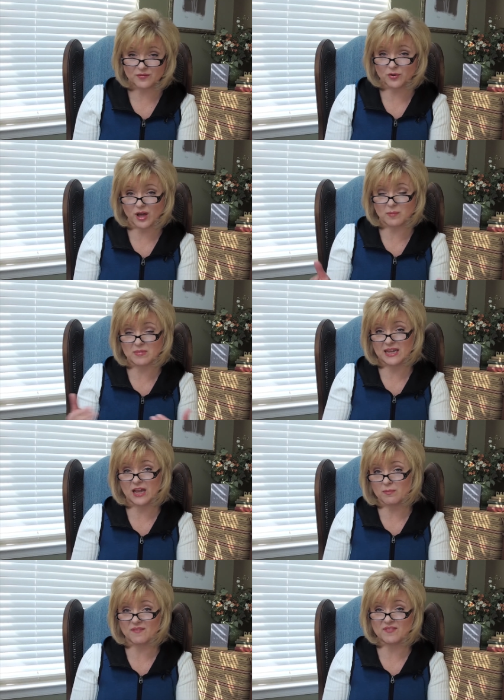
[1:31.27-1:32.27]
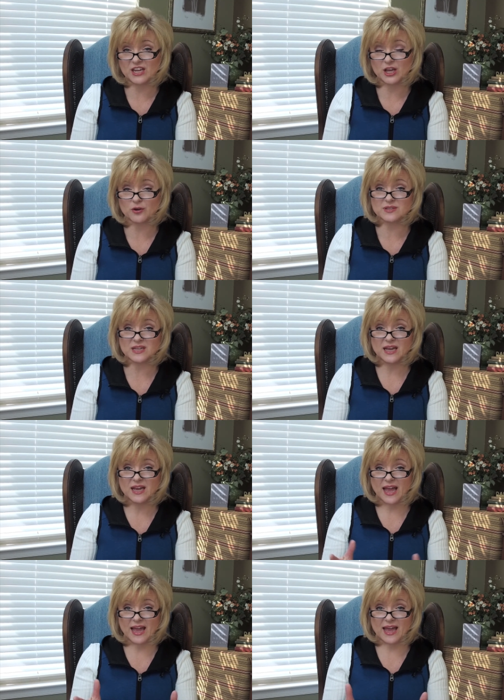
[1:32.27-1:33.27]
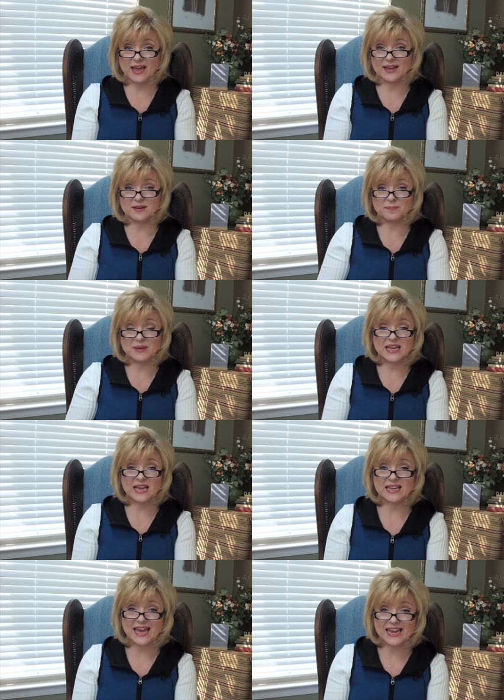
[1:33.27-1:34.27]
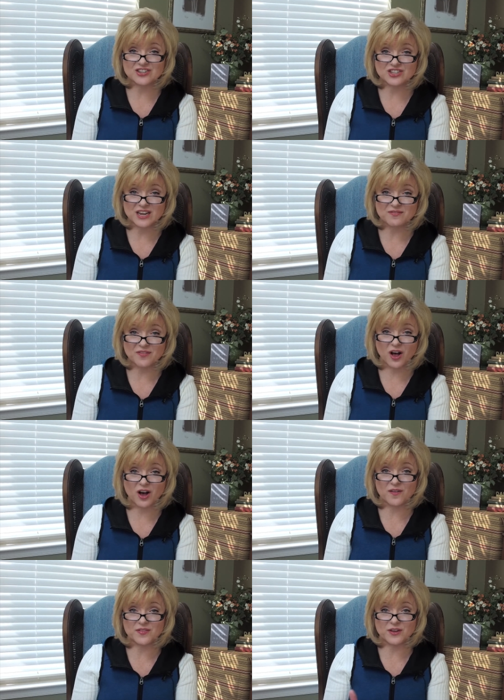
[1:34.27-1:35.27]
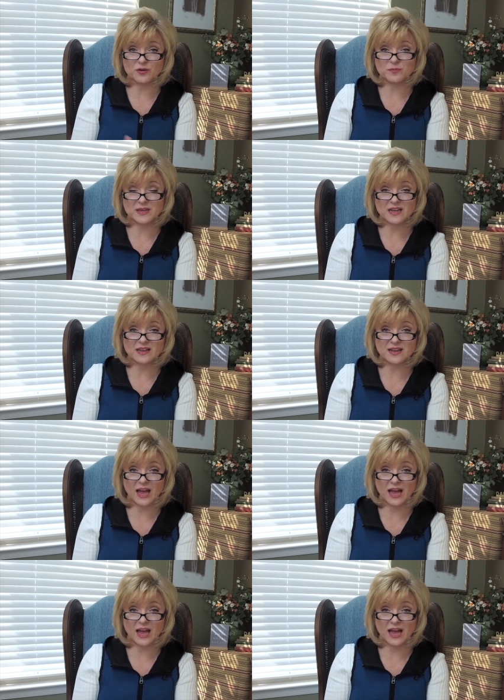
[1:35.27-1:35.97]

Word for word: If you're commenting on my videos and being engaged and involved, there will be a,